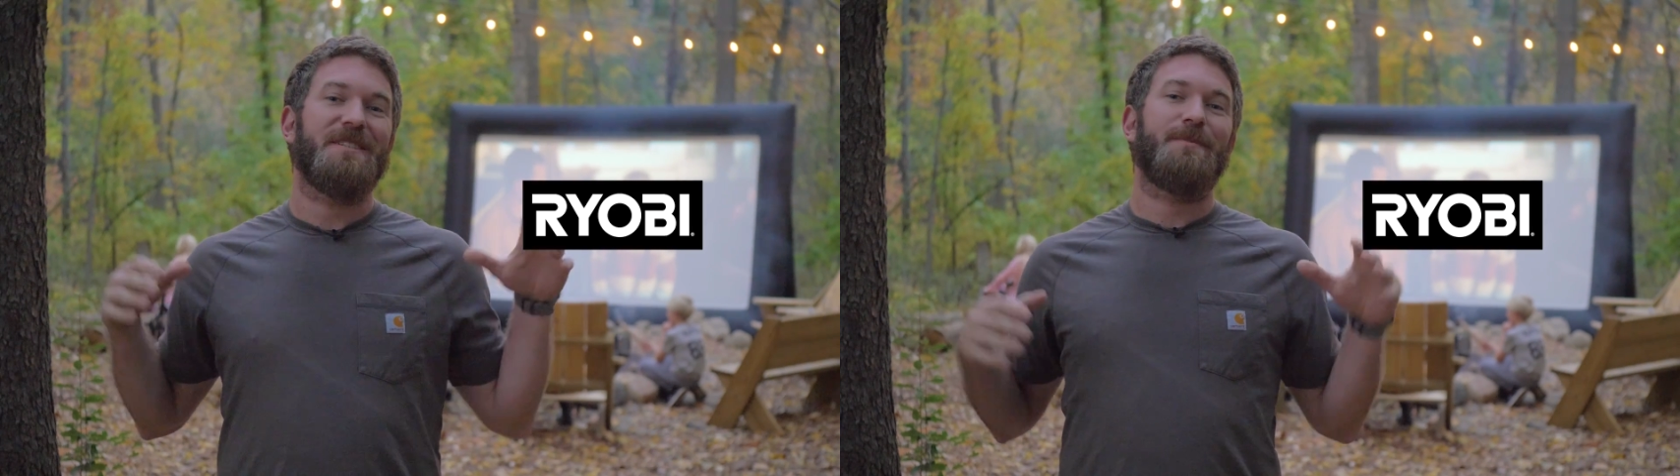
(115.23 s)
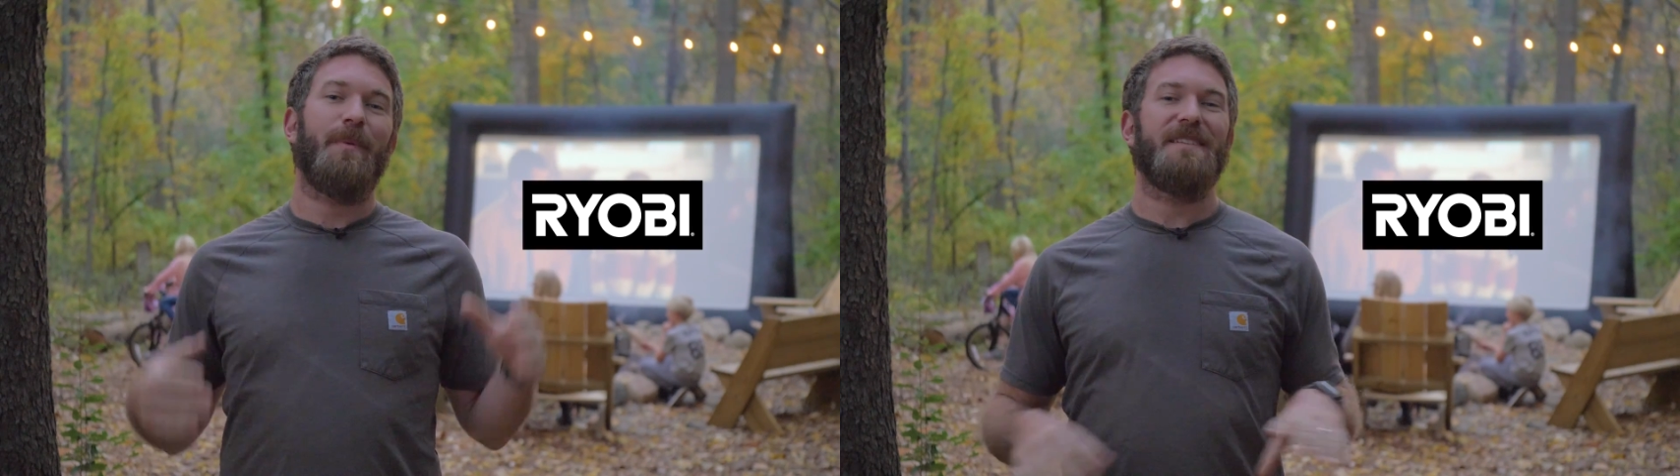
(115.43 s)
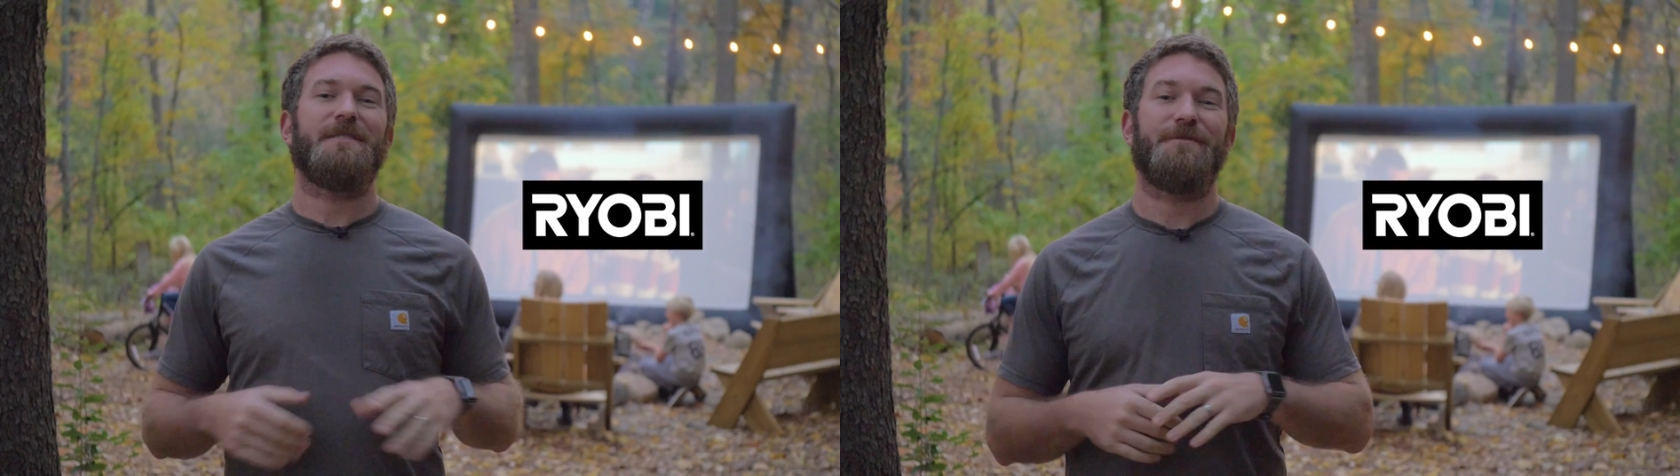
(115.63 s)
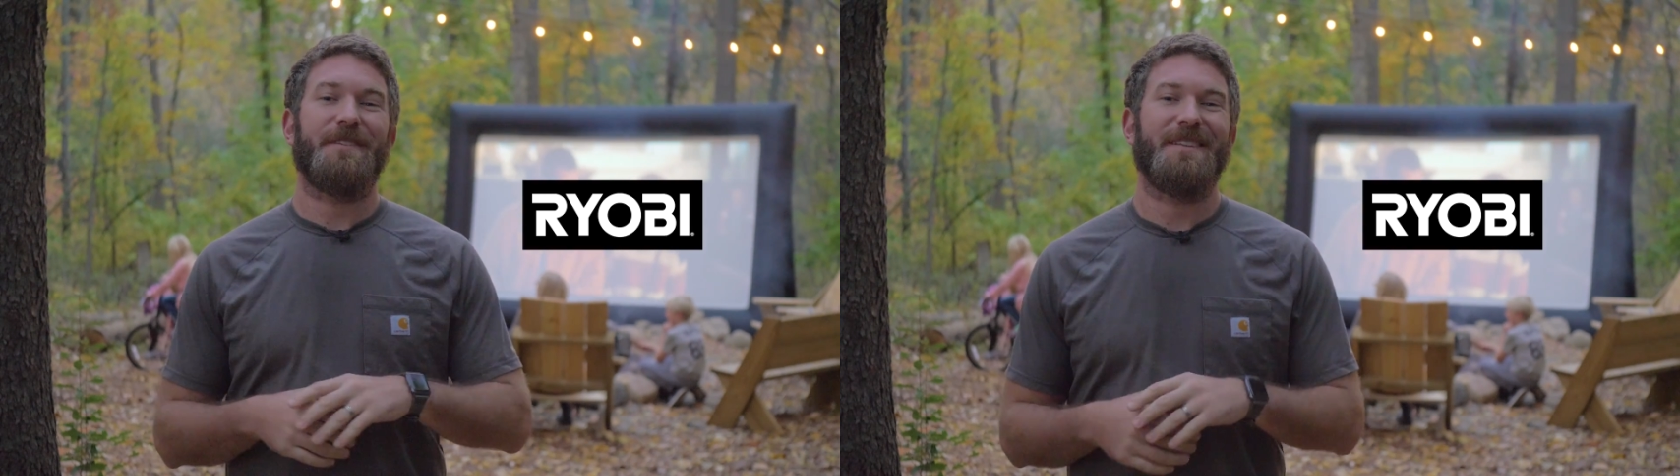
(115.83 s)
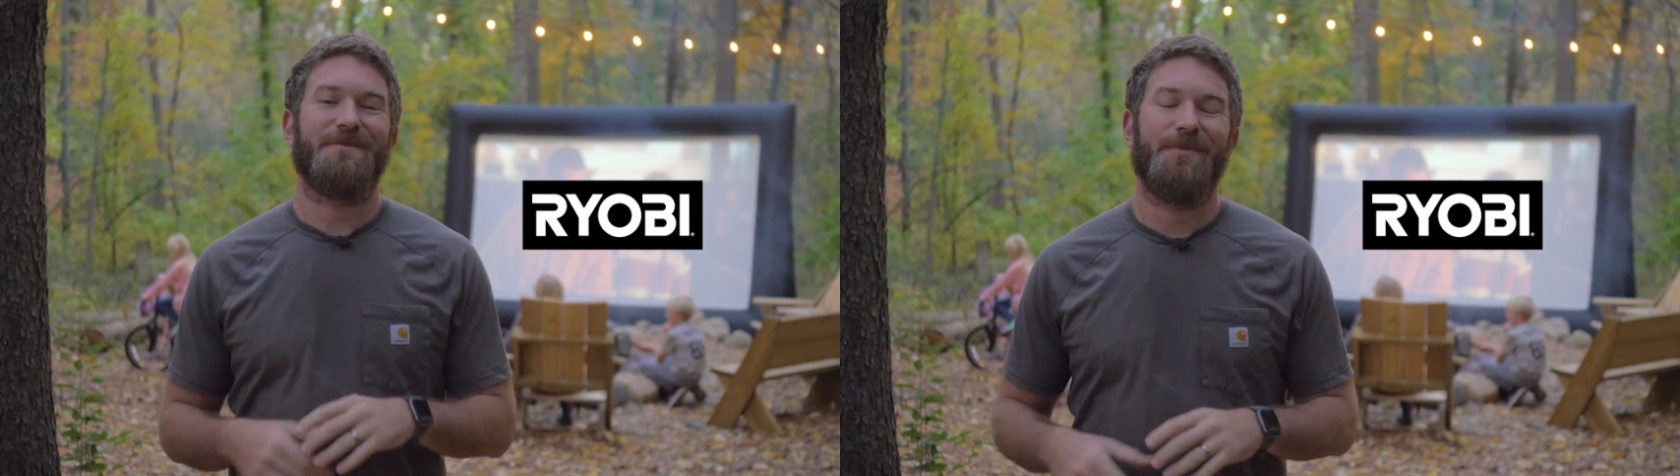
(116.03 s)
sponsor for
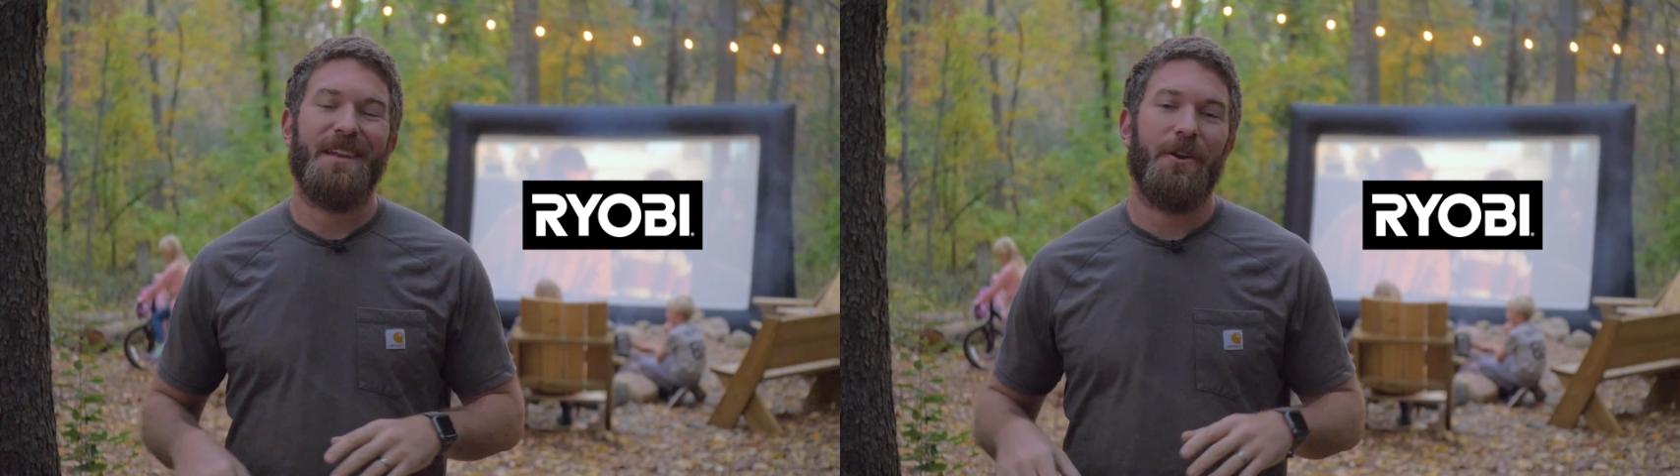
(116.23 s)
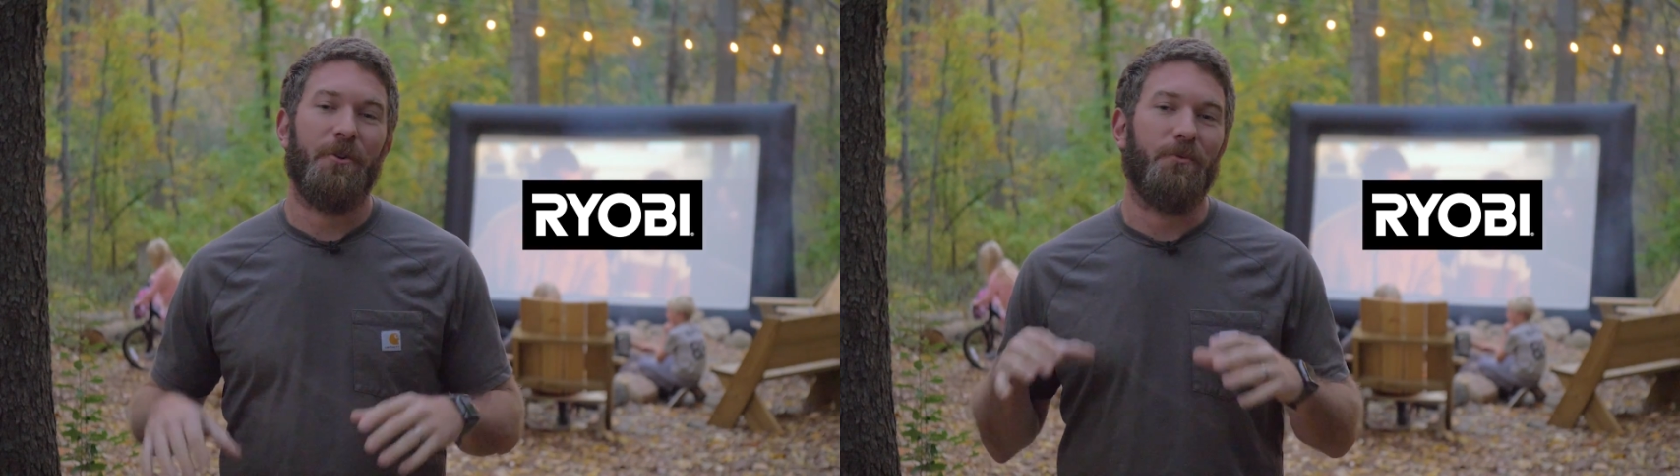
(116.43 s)
this video,